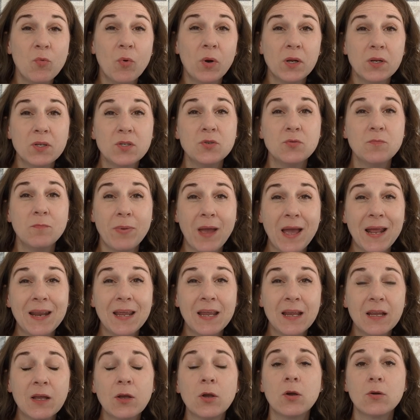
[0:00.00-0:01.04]
If you want to do
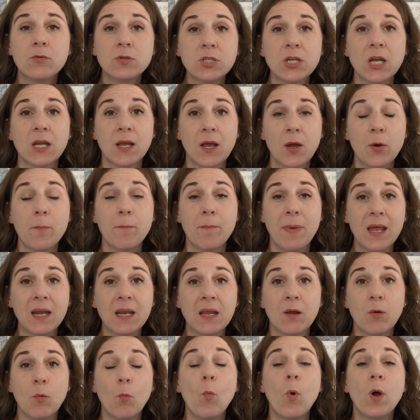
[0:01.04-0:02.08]
bedding, go check out
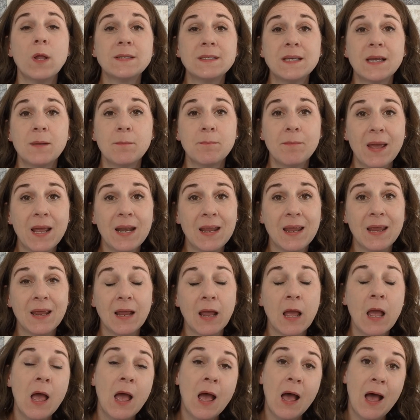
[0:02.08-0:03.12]
bedding. What's on
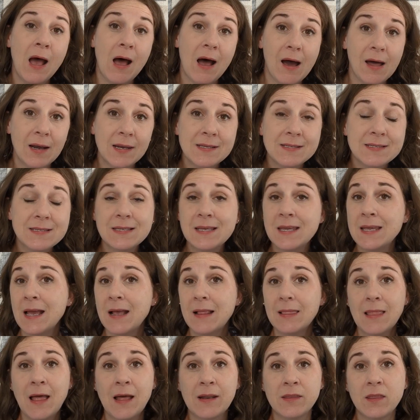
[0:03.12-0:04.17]
bedding?
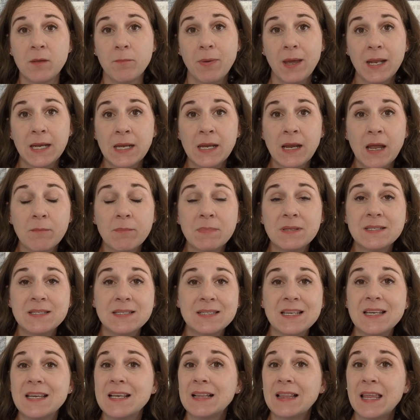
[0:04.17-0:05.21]
Honestly, a lot of the bedding I've
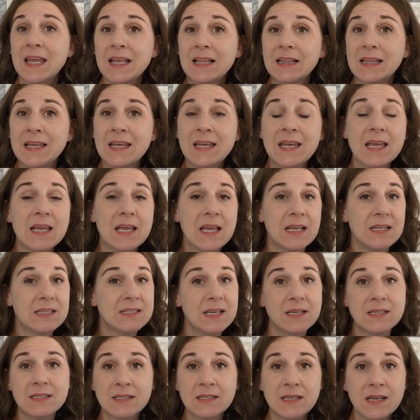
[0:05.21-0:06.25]
been seeing lately
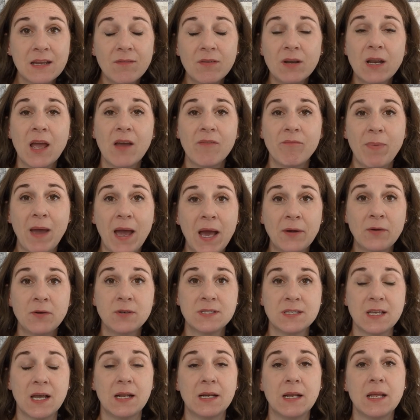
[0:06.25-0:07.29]
doesn't even have
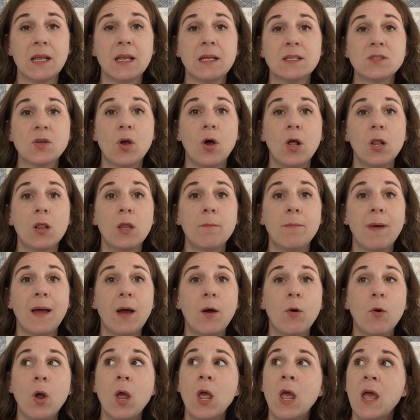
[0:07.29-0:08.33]
patterns on it. It's all
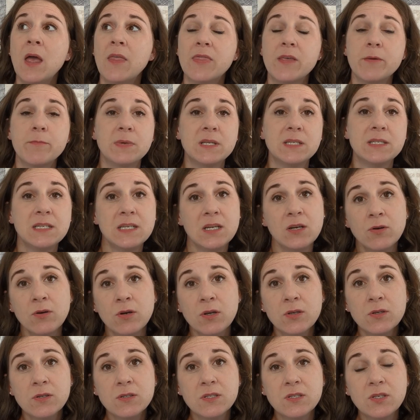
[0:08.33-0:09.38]
about the
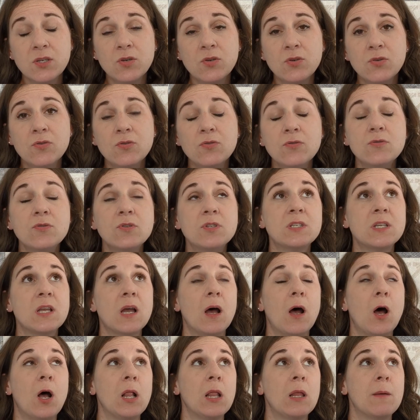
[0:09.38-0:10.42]
materials
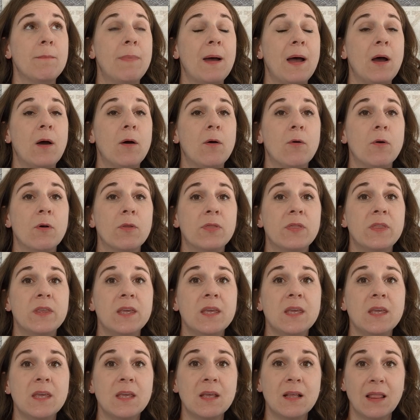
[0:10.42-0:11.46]
used, all about
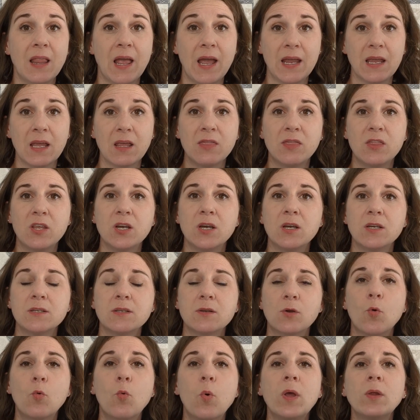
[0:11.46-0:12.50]

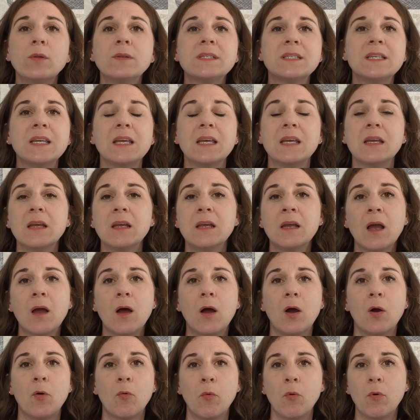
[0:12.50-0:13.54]
the quilting
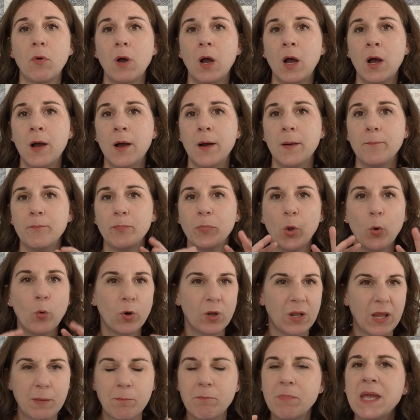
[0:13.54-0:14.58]

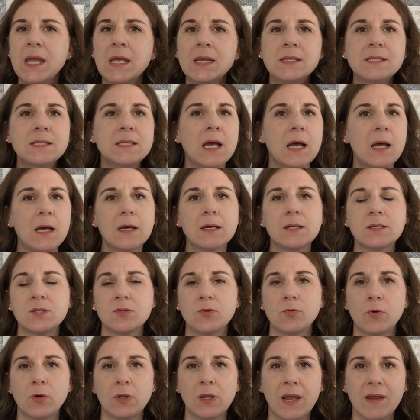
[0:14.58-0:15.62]
or like pin
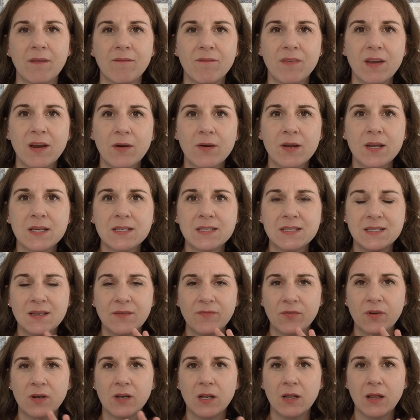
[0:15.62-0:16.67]
tucks or like
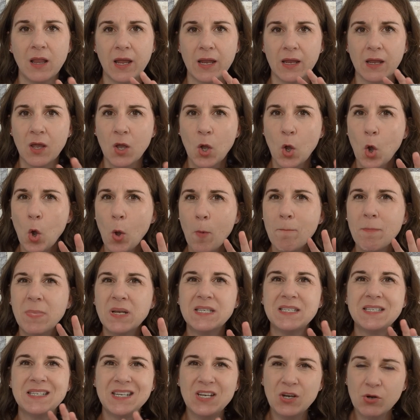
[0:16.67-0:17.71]
various different like
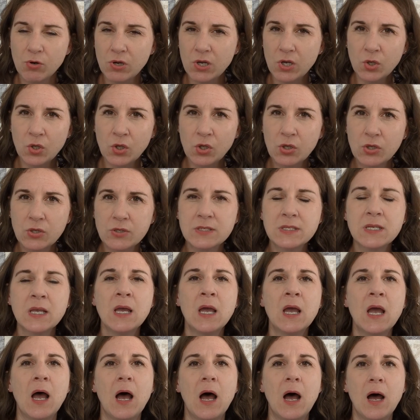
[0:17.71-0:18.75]

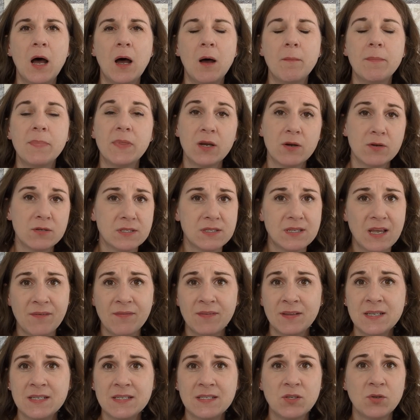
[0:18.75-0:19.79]
materials. There's
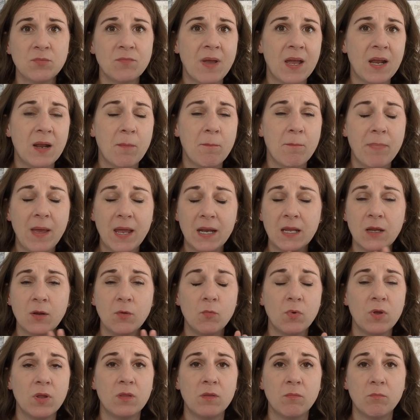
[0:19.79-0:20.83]
definitely still
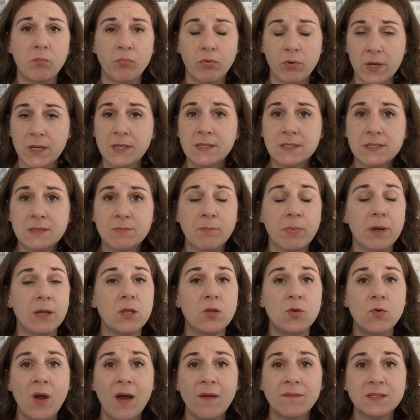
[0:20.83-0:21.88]
bedding with prints,
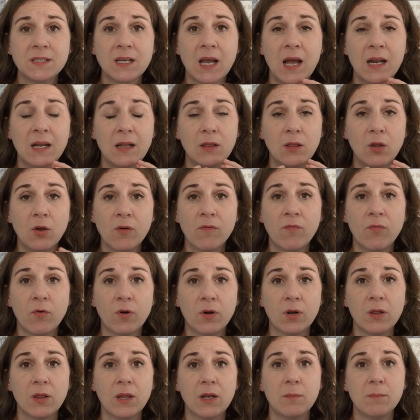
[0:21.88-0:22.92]
but you have to kind of
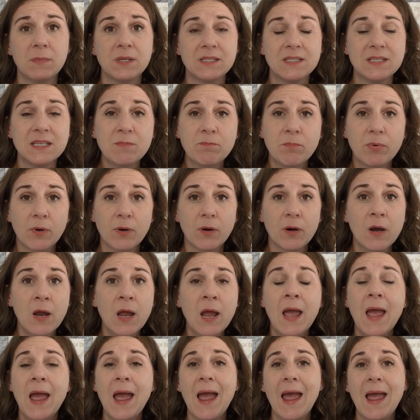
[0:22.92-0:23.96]
look for it a little bit
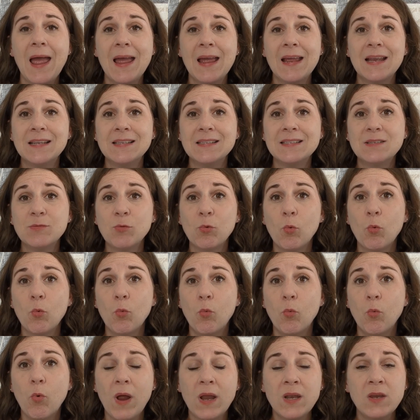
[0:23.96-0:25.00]
deeper. And
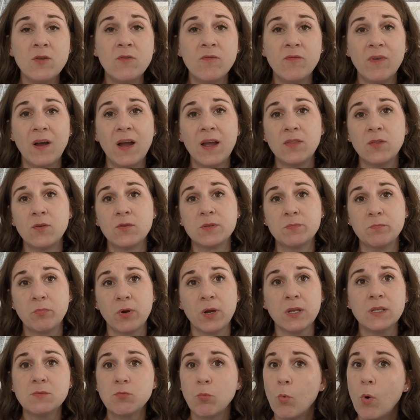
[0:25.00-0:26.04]
when you find
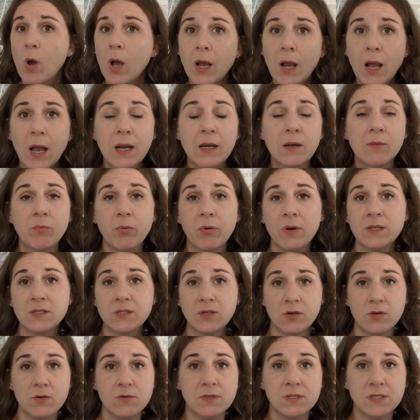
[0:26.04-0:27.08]
those prints, what kind of
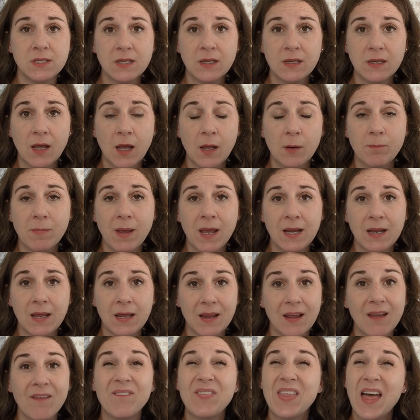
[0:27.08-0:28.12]
prints are you seeing on
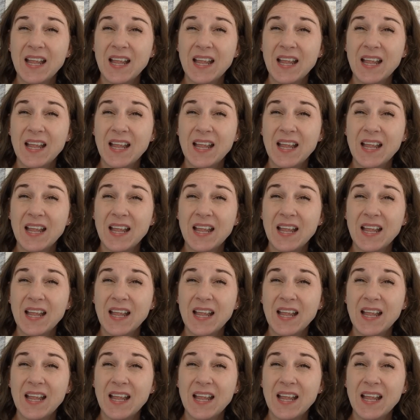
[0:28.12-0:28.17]
bedding?